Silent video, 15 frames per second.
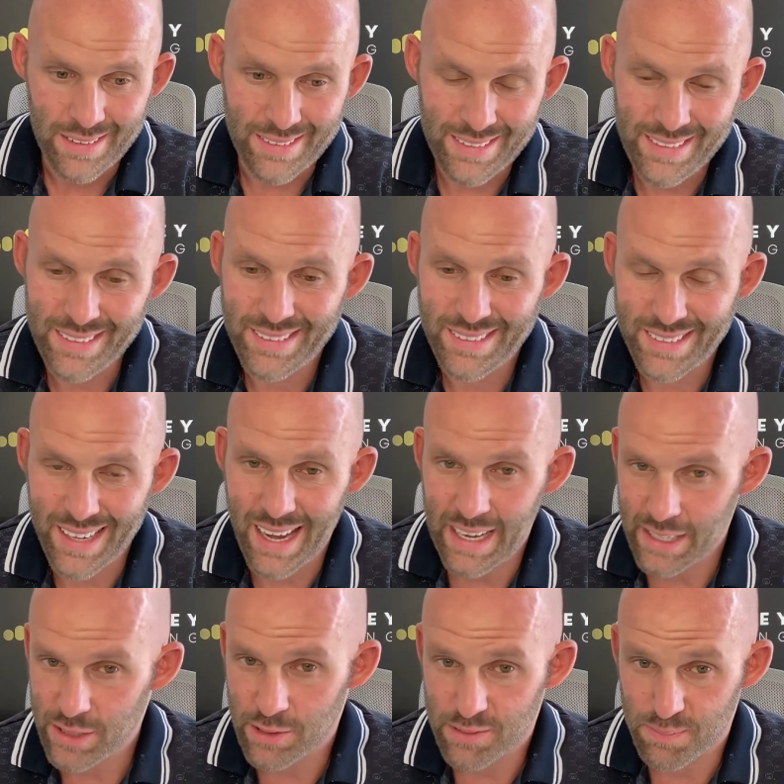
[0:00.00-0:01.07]
these
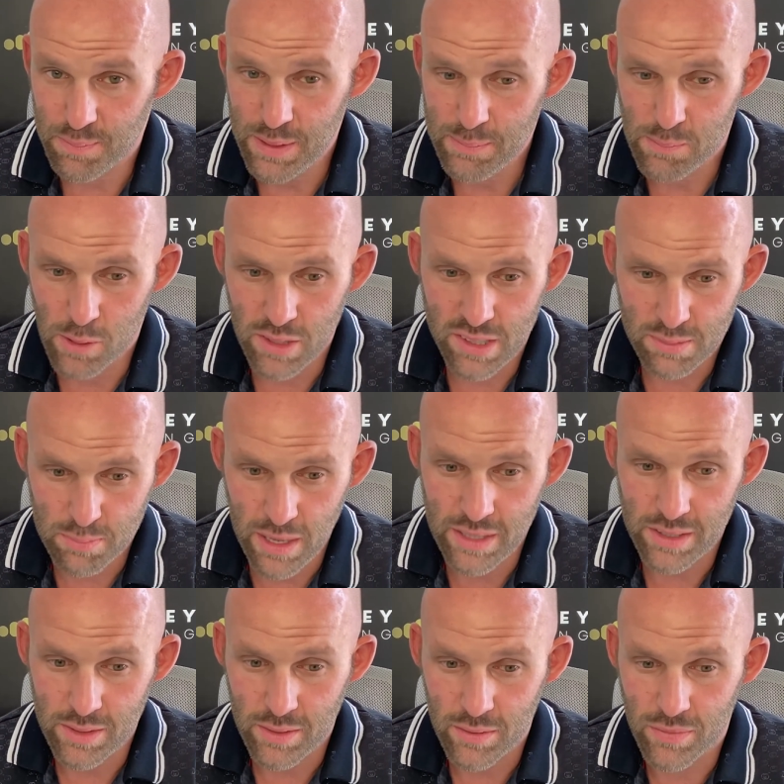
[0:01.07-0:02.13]
kind of people
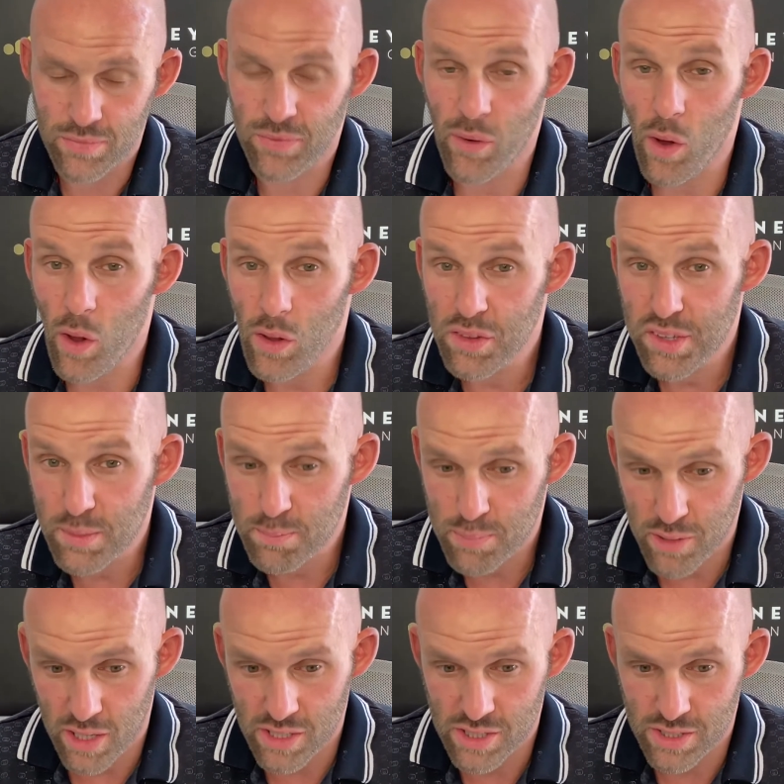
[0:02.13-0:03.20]
spread false
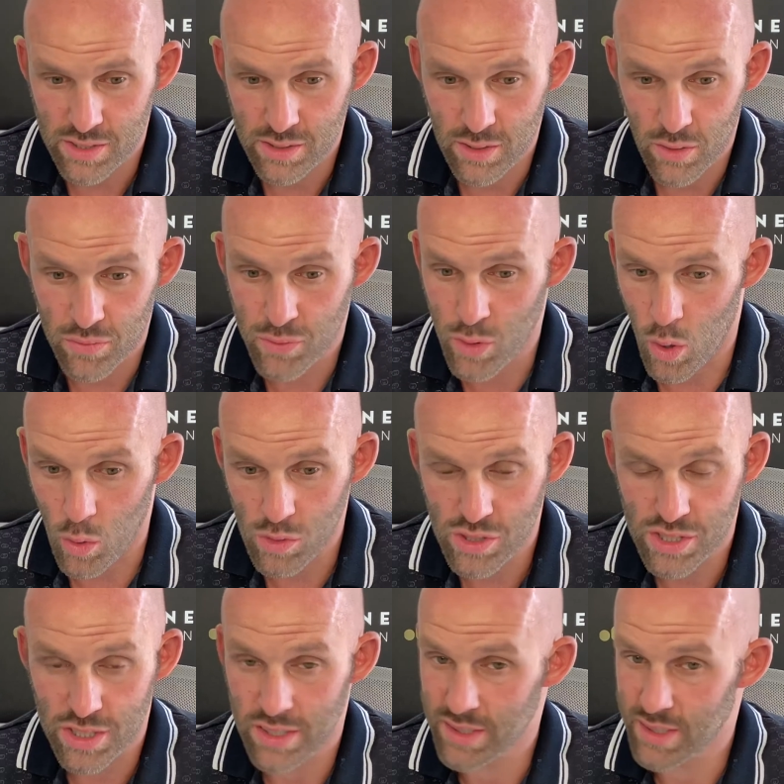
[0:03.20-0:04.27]
impression of
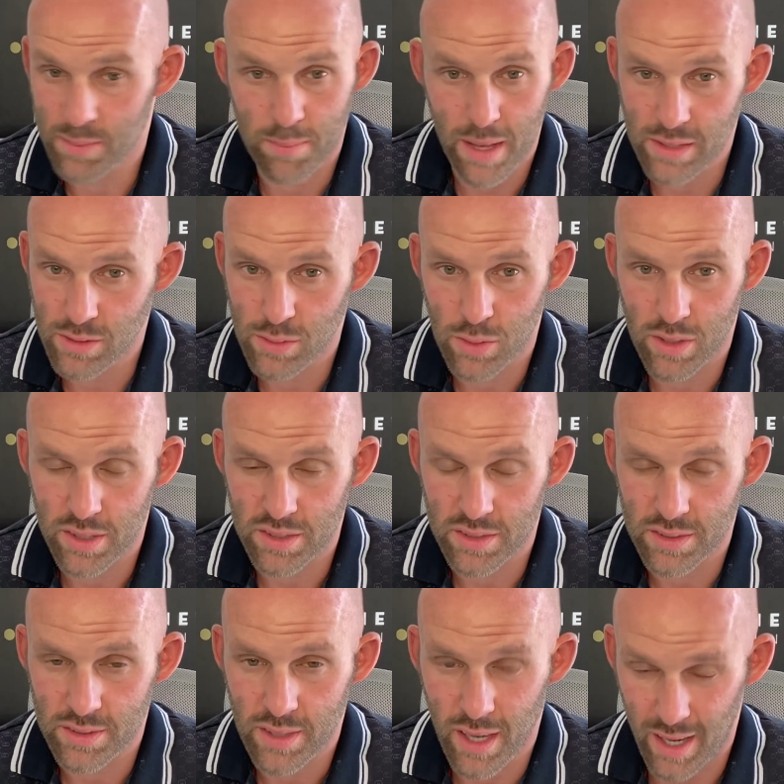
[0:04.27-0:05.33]
coaches and mentors.